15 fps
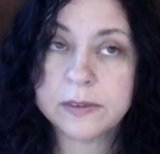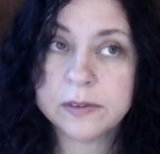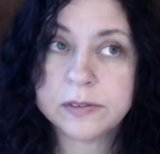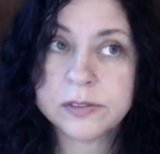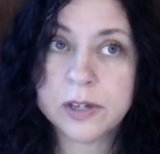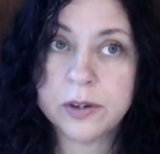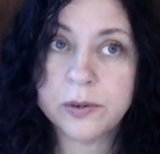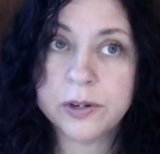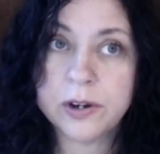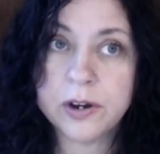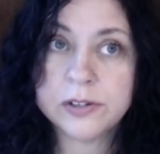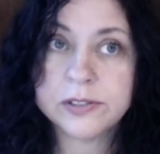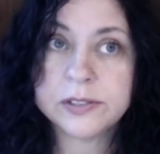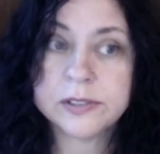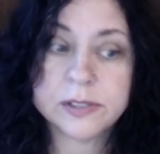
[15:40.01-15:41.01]
so a
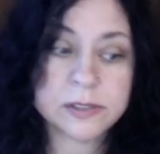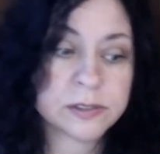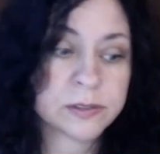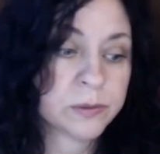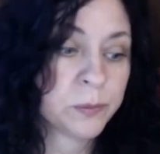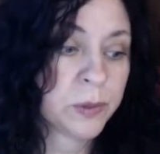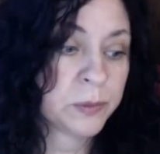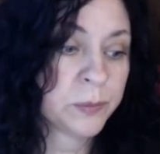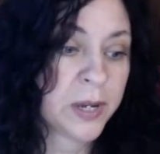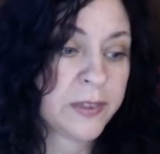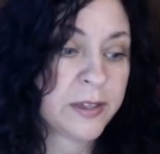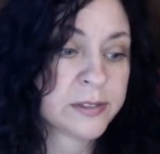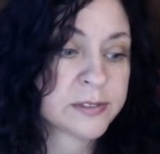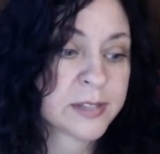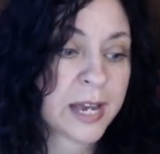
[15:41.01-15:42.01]
narcissist, one way
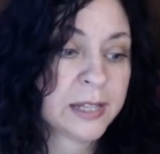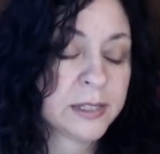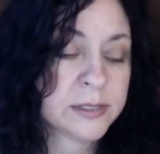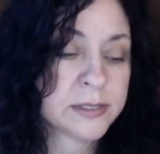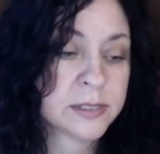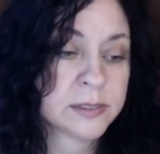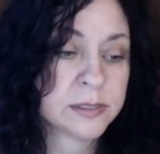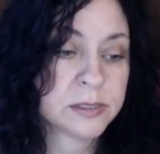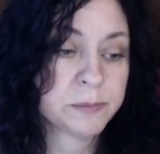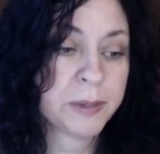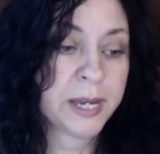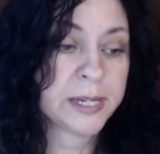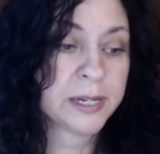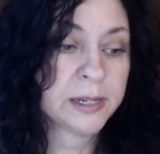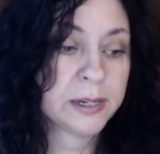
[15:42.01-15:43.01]
they silence us is
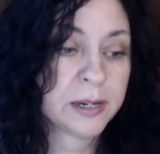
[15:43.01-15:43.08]
by